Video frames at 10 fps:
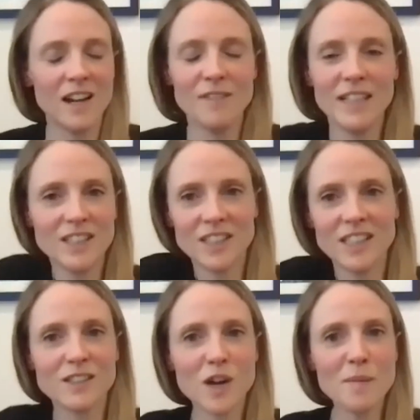I mean,
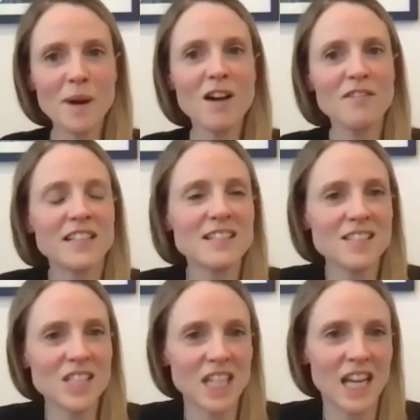she's so perfect,
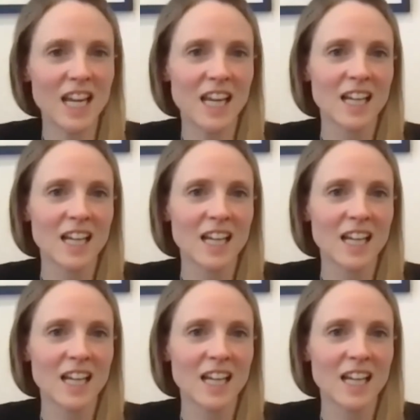isn't she?